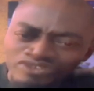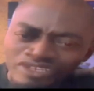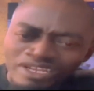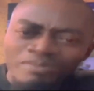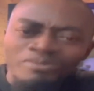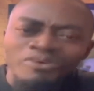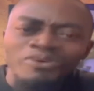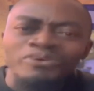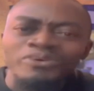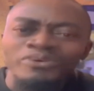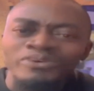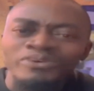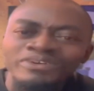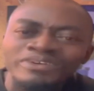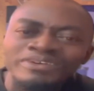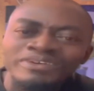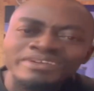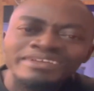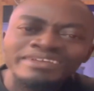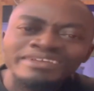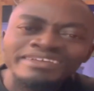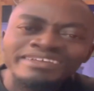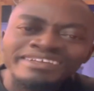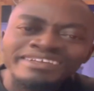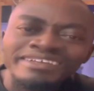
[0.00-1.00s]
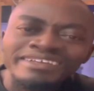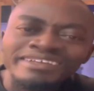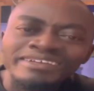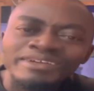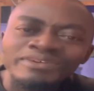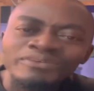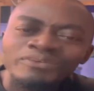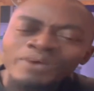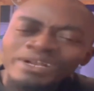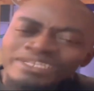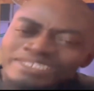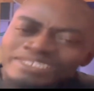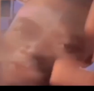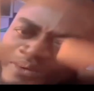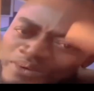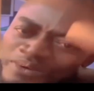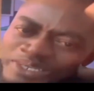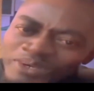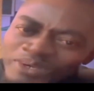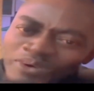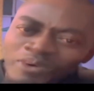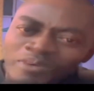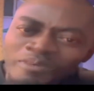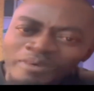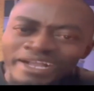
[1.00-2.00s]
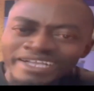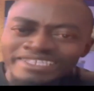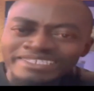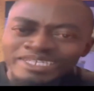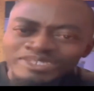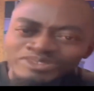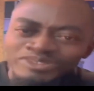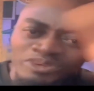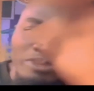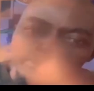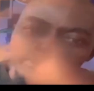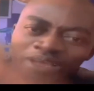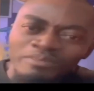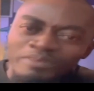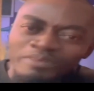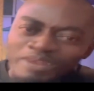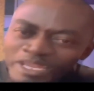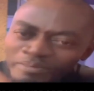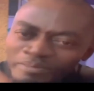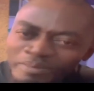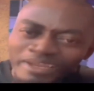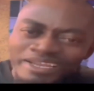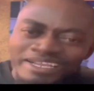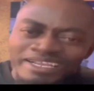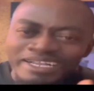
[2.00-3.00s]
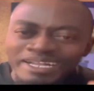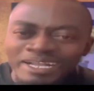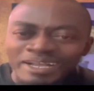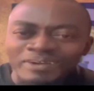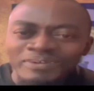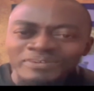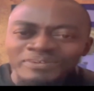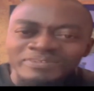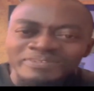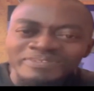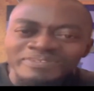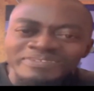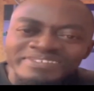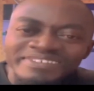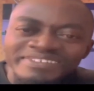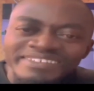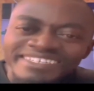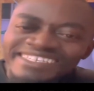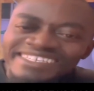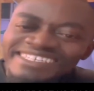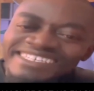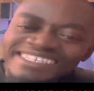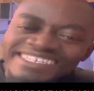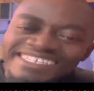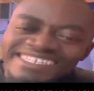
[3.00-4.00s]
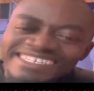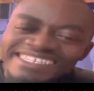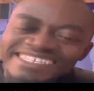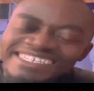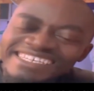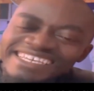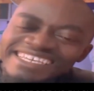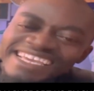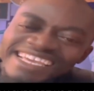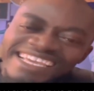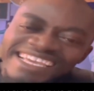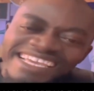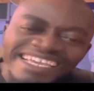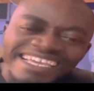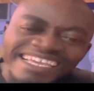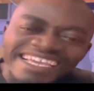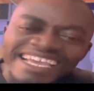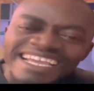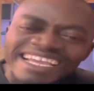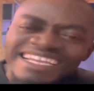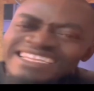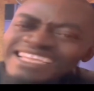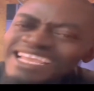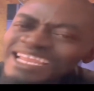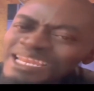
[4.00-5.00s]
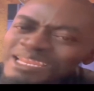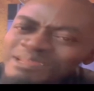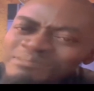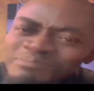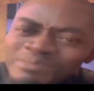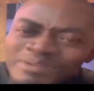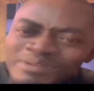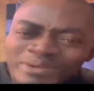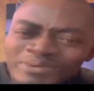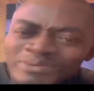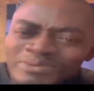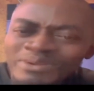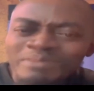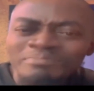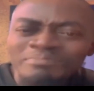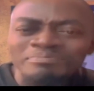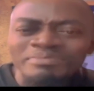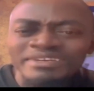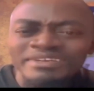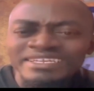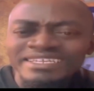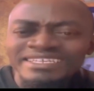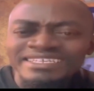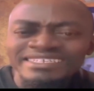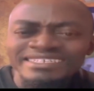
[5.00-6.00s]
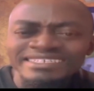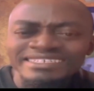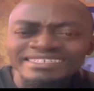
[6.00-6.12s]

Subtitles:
to be a bidding pan and gown? Eh, a dear ni bread crampony. A dear moya crampony.